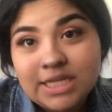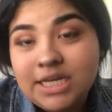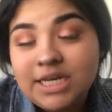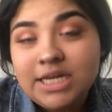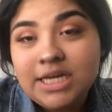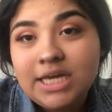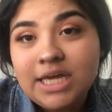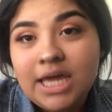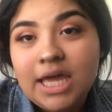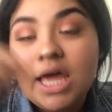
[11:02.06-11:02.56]

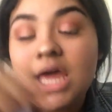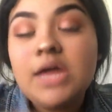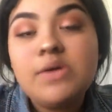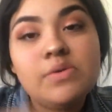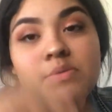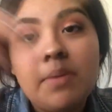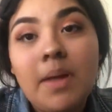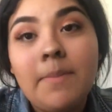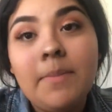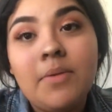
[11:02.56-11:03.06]
deleting it.
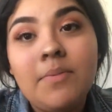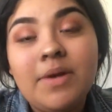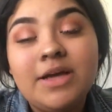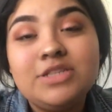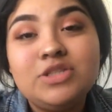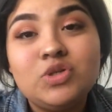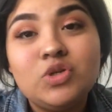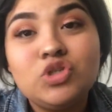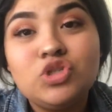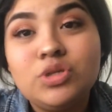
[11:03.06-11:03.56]
Remember, my
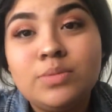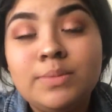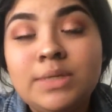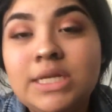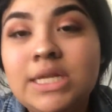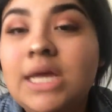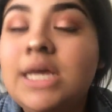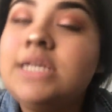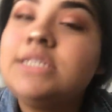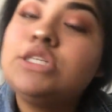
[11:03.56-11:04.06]
social
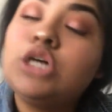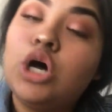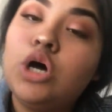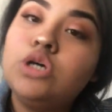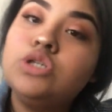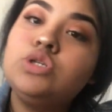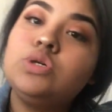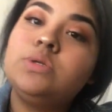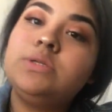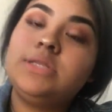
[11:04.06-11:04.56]
media is
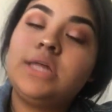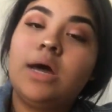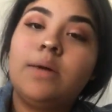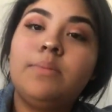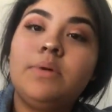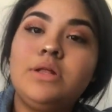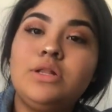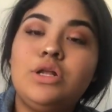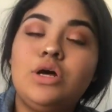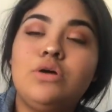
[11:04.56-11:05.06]
also down
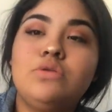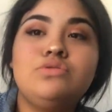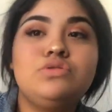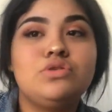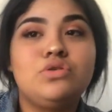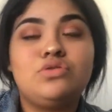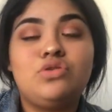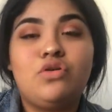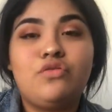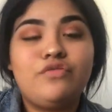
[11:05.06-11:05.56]
below,
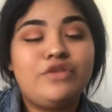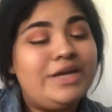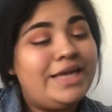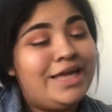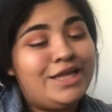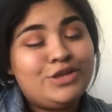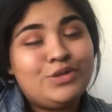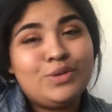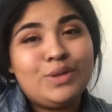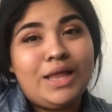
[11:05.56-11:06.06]
so don't
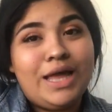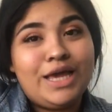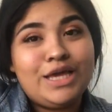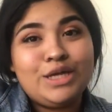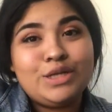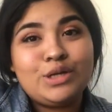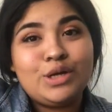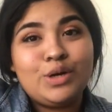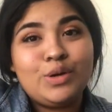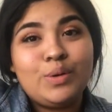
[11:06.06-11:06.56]
forget to, like,
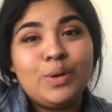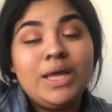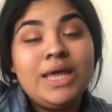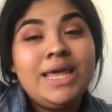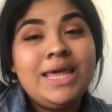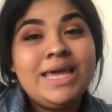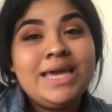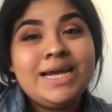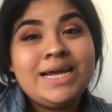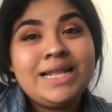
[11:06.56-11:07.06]
you know,
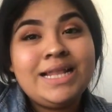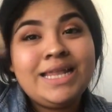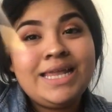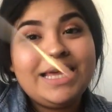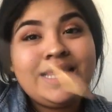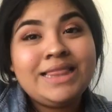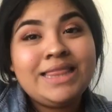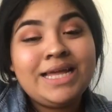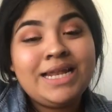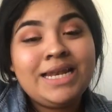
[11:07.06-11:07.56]

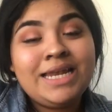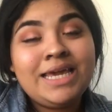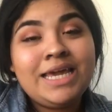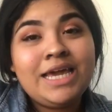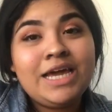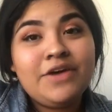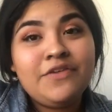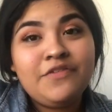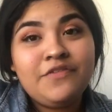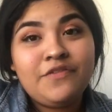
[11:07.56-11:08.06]
click the
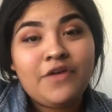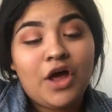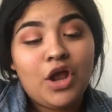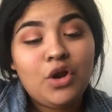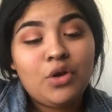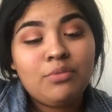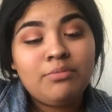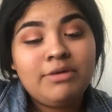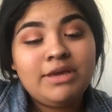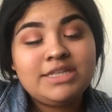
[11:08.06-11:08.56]
link,
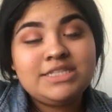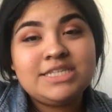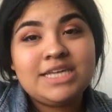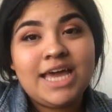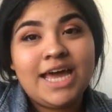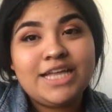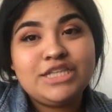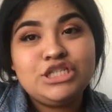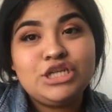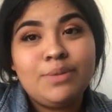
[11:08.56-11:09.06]
follow me to
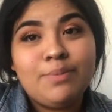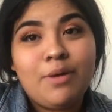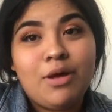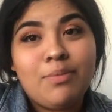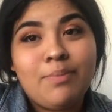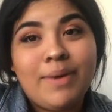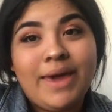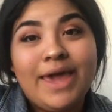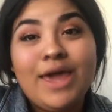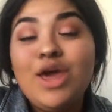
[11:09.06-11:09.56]
catch up
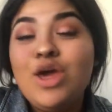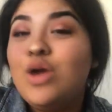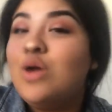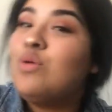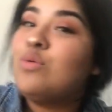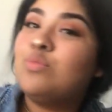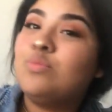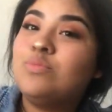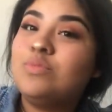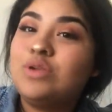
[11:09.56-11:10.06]
on my
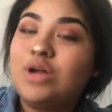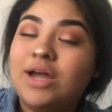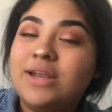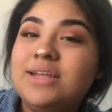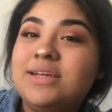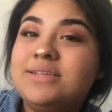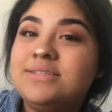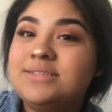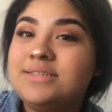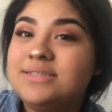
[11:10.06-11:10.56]

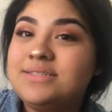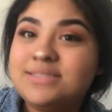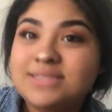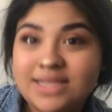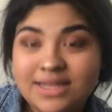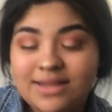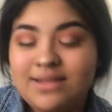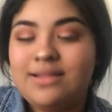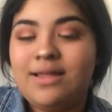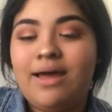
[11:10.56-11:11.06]

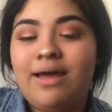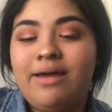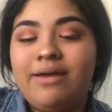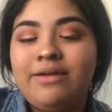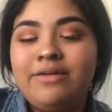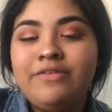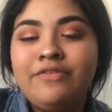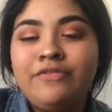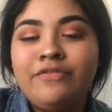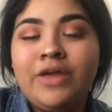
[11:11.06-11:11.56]
non-existent
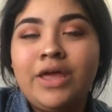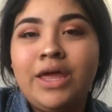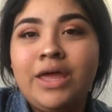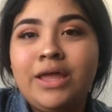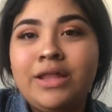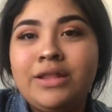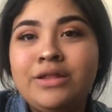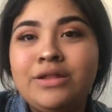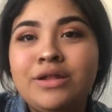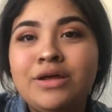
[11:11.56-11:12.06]
life.
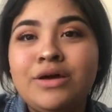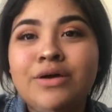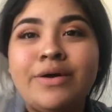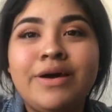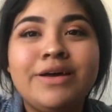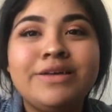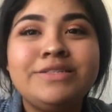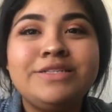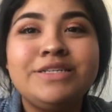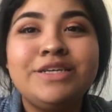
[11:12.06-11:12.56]
And, you know,
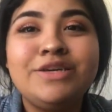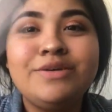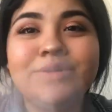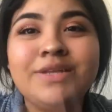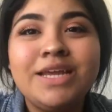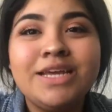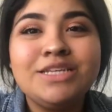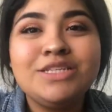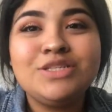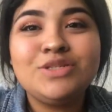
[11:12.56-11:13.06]
I'll see you
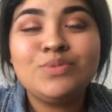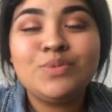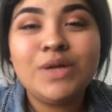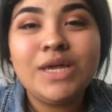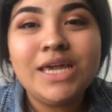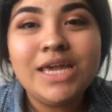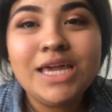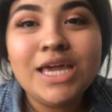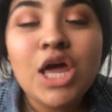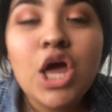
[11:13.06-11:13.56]
next
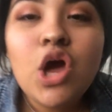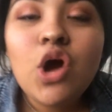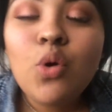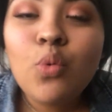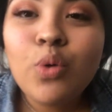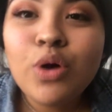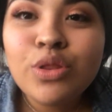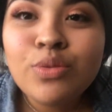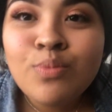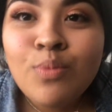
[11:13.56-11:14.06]
week
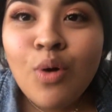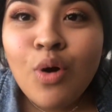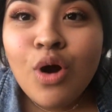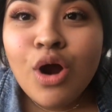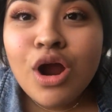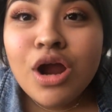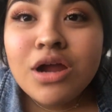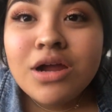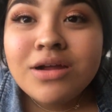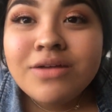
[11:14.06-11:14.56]
with
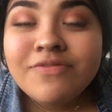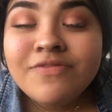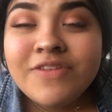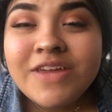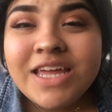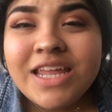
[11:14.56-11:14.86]
more